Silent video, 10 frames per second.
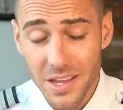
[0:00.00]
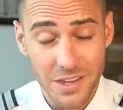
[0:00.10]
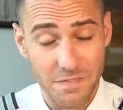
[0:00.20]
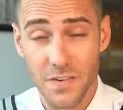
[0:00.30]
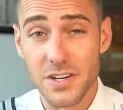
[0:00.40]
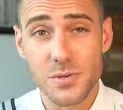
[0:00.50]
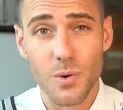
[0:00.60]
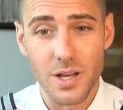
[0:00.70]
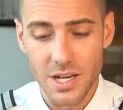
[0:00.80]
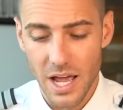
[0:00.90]
The first
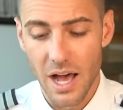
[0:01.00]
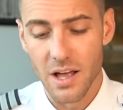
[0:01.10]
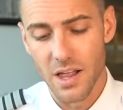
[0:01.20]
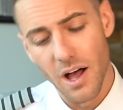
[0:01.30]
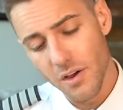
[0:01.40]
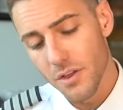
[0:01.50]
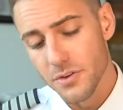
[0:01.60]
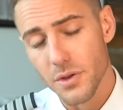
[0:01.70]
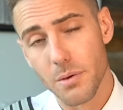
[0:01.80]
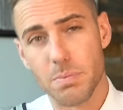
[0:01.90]
one, I'll go
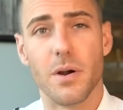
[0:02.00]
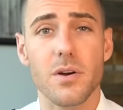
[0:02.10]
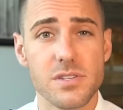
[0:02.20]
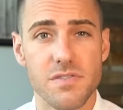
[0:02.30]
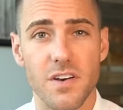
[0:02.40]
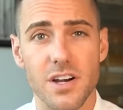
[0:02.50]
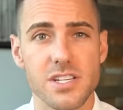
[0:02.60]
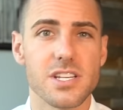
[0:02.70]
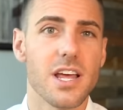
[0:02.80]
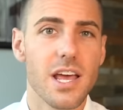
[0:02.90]
through the pros
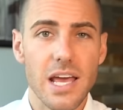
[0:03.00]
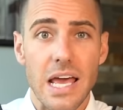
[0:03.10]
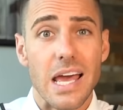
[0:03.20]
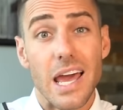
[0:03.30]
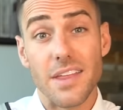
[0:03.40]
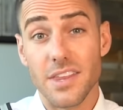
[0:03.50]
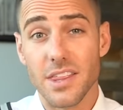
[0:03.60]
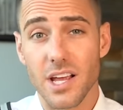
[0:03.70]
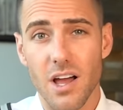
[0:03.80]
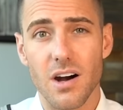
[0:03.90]
first and
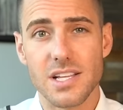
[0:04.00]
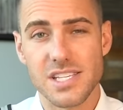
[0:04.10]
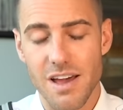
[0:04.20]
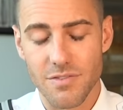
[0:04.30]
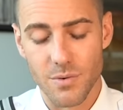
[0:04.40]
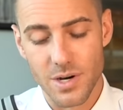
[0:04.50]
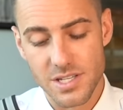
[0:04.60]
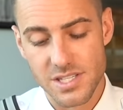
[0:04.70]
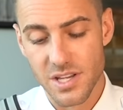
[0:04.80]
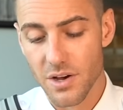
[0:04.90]
then the cons
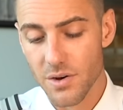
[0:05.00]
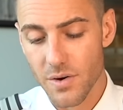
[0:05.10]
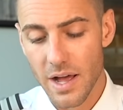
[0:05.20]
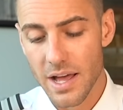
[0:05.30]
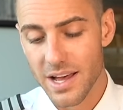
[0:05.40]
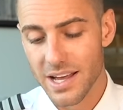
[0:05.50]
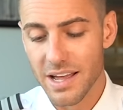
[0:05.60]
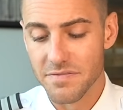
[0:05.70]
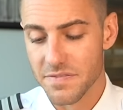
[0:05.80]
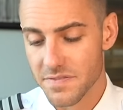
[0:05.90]
afterwards. So
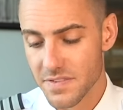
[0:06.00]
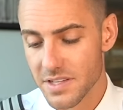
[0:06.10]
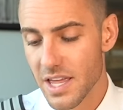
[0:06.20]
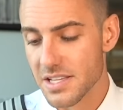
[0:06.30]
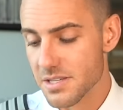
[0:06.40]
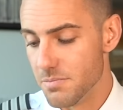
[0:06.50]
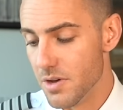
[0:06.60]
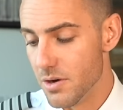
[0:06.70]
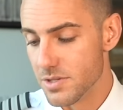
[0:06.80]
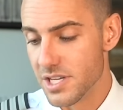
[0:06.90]
I've got some
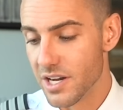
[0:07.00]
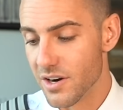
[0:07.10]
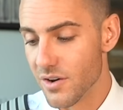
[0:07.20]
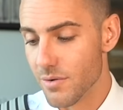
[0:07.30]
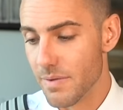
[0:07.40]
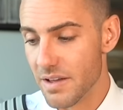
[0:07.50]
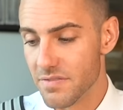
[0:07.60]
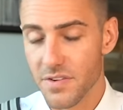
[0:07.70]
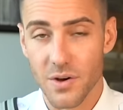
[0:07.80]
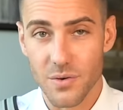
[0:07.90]
notes here on my
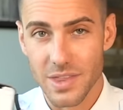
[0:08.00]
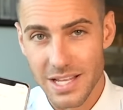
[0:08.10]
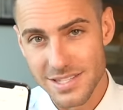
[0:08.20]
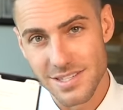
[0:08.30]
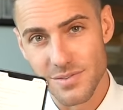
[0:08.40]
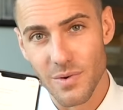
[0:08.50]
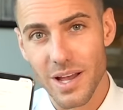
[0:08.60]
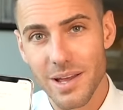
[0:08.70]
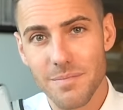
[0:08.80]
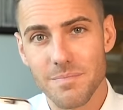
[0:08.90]
phone. That's
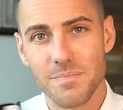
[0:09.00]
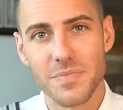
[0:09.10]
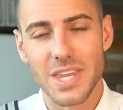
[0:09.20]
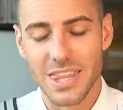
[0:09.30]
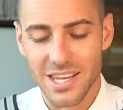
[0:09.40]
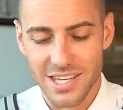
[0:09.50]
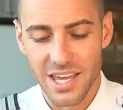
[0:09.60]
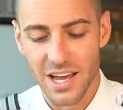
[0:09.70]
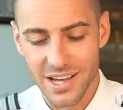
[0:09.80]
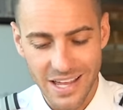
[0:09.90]
why
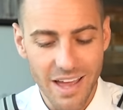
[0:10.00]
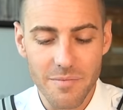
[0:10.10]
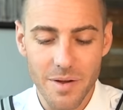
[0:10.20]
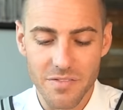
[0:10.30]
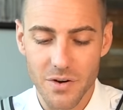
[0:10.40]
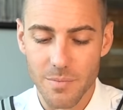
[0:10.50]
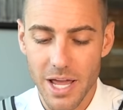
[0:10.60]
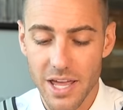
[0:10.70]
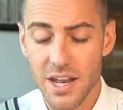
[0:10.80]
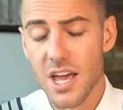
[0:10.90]
I have my phone in my
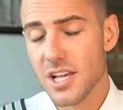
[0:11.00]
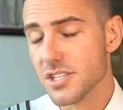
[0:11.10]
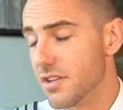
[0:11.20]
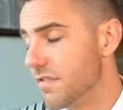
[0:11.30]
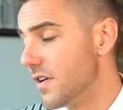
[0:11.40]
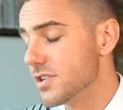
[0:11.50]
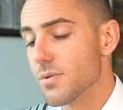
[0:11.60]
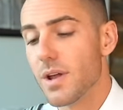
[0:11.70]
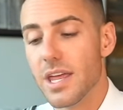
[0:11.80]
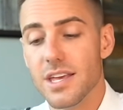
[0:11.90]
hand. So the first
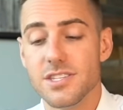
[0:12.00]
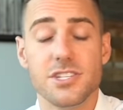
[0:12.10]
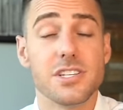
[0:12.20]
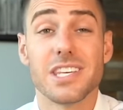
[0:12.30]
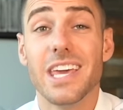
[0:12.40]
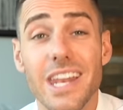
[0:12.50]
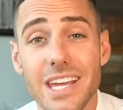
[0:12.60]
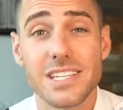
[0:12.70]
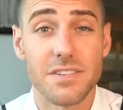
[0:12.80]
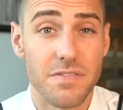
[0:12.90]
one is just
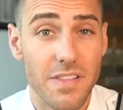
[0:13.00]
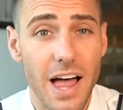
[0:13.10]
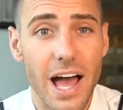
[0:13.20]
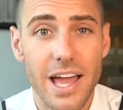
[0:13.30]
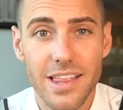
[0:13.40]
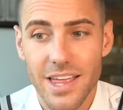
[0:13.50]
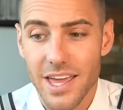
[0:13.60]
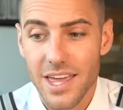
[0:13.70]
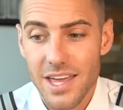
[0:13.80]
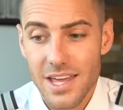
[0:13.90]
getting to fly.
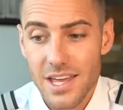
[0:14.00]
Like,